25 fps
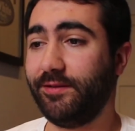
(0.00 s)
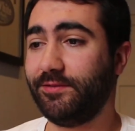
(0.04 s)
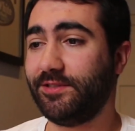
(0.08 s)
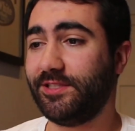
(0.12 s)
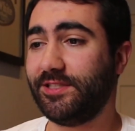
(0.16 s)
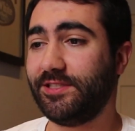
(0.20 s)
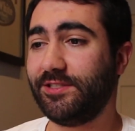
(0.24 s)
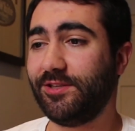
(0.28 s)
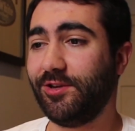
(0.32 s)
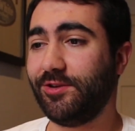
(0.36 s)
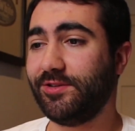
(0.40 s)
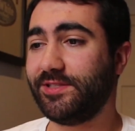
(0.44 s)

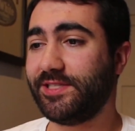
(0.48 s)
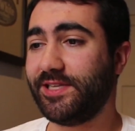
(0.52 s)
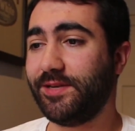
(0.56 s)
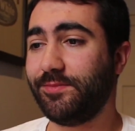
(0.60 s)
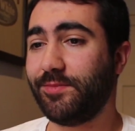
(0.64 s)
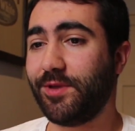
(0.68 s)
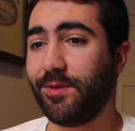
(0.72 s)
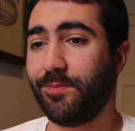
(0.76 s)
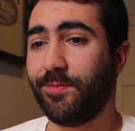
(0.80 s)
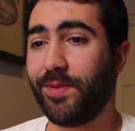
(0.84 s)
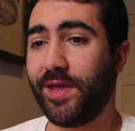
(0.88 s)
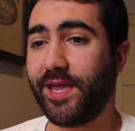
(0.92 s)
Just don't send
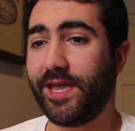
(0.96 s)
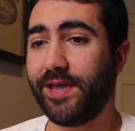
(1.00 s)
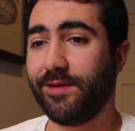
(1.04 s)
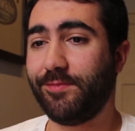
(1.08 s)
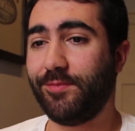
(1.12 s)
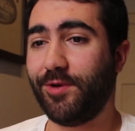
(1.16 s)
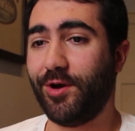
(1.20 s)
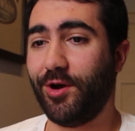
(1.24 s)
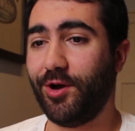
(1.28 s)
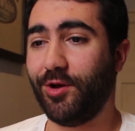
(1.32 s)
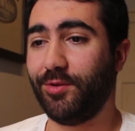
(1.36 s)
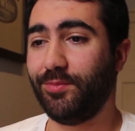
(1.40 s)
me a
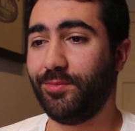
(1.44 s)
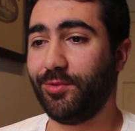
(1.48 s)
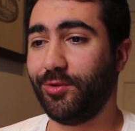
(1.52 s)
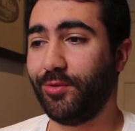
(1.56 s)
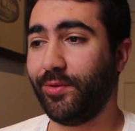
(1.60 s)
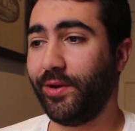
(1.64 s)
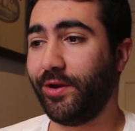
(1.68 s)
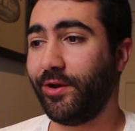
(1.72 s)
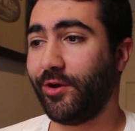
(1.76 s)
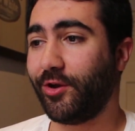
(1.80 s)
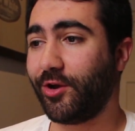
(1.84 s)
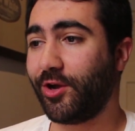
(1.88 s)
PM on
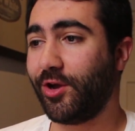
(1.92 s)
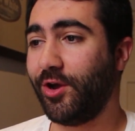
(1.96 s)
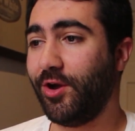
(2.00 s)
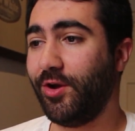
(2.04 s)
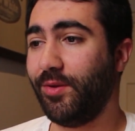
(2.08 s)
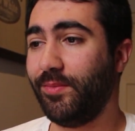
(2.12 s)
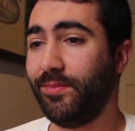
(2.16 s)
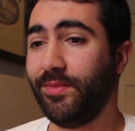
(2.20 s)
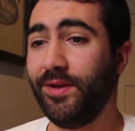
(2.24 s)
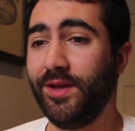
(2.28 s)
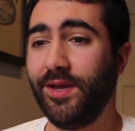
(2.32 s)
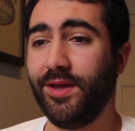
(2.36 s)

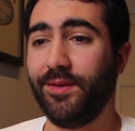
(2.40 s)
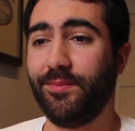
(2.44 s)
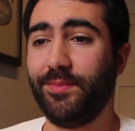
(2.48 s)
blu-ray.com